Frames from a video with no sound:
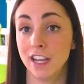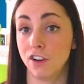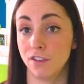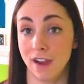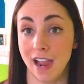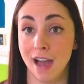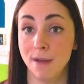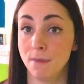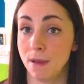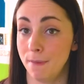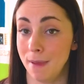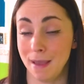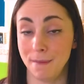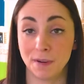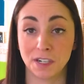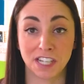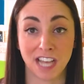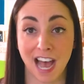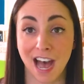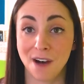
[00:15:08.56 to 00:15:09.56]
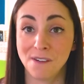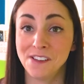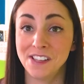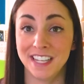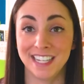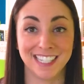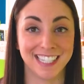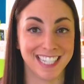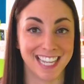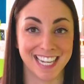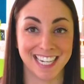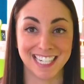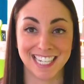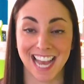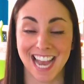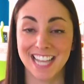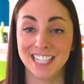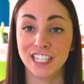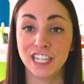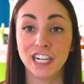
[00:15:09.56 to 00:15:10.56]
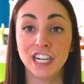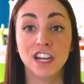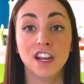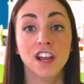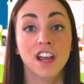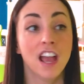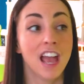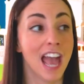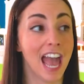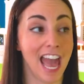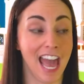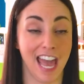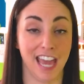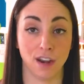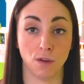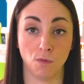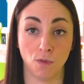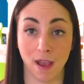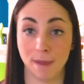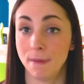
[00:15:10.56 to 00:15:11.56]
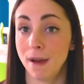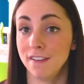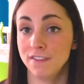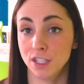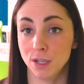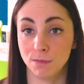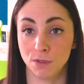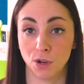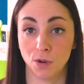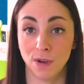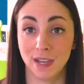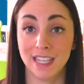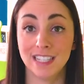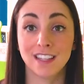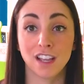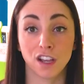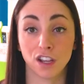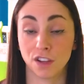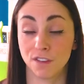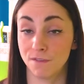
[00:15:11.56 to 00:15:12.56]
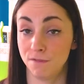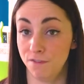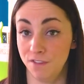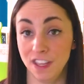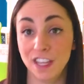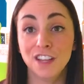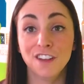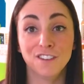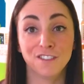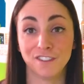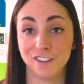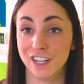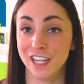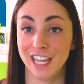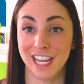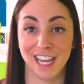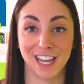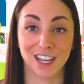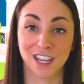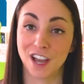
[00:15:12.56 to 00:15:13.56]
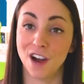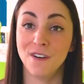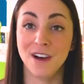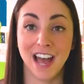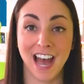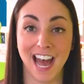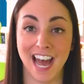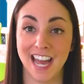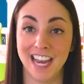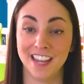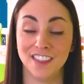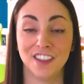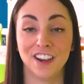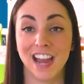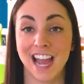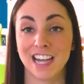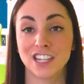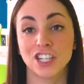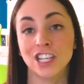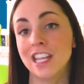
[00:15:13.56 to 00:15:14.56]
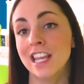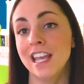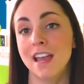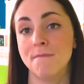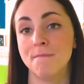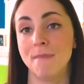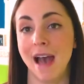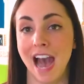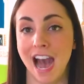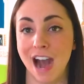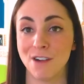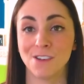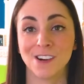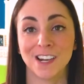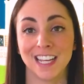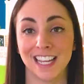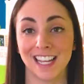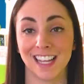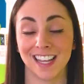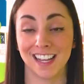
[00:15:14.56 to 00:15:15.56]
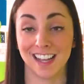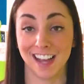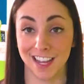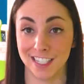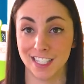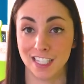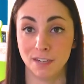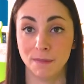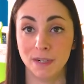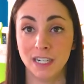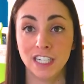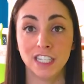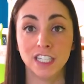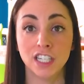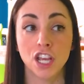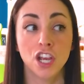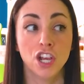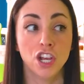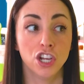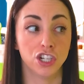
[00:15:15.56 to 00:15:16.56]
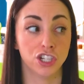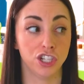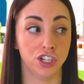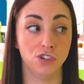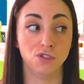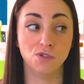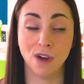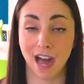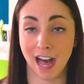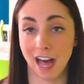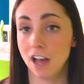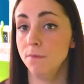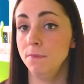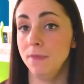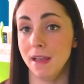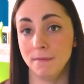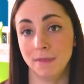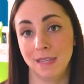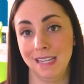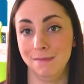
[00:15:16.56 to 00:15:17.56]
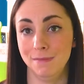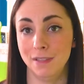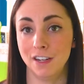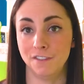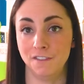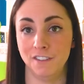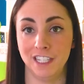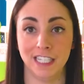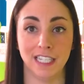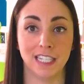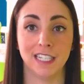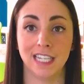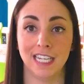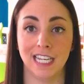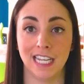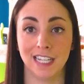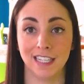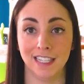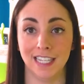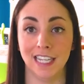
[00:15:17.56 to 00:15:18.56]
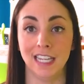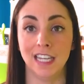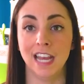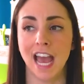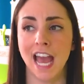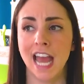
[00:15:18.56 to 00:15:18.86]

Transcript: to grab a paper towel and sanitizer and wipe off some toys, feel free, go ahead. They're actually empowering customers to help them keep their facility clean.